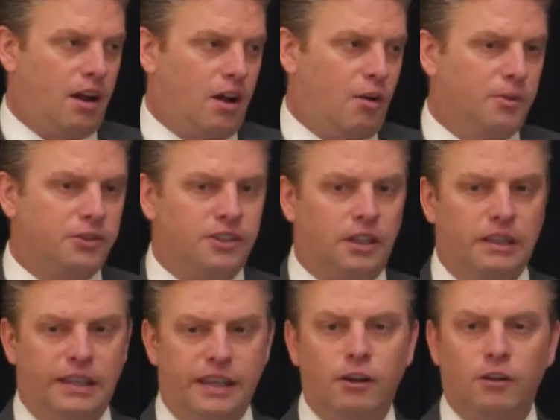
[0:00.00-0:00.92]
almost a
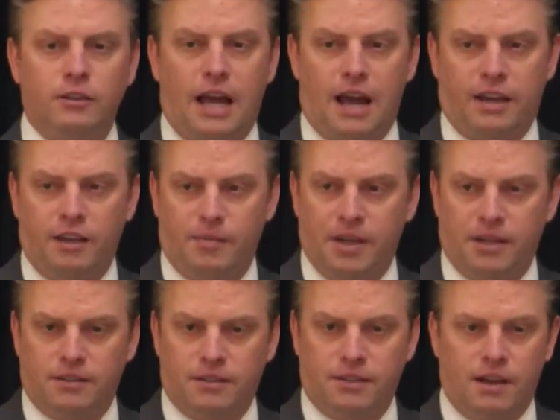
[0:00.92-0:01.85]
legal
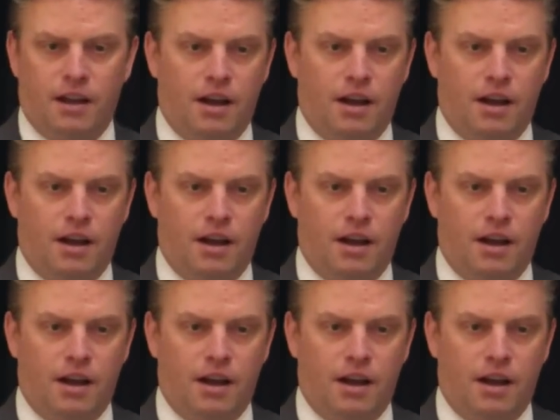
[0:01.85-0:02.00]
document.